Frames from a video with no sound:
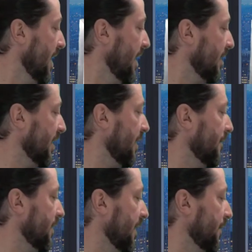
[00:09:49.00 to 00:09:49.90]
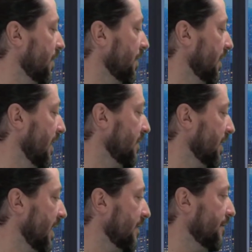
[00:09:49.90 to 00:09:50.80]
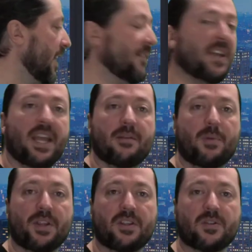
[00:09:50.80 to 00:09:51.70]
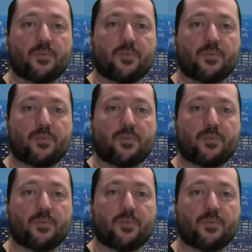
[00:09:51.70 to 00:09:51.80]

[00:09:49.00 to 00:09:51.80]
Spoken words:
The difficulty level to get to 5K a month is